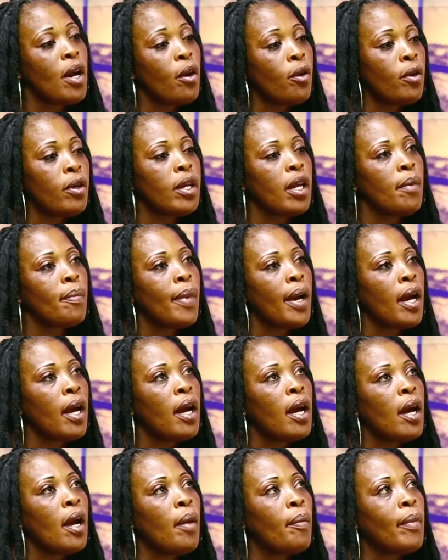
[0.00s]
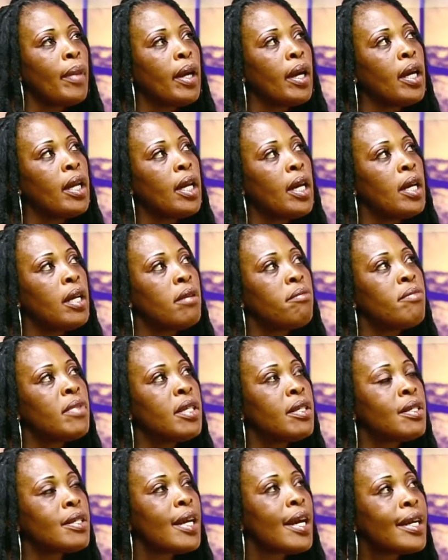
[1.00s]
konaba. Makade in my
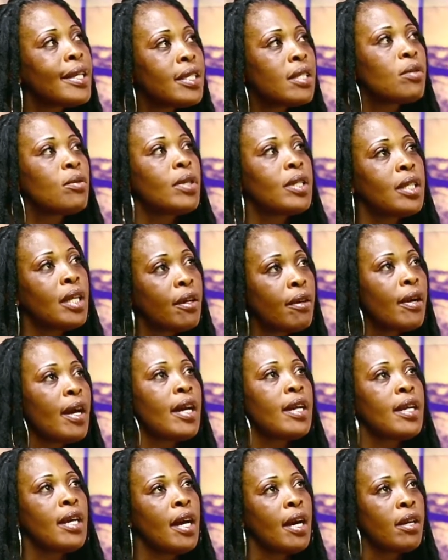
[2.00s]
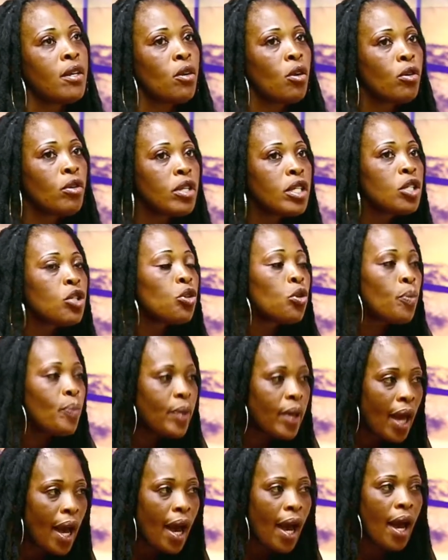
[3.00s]
starting or Takoradi had it on a new beer.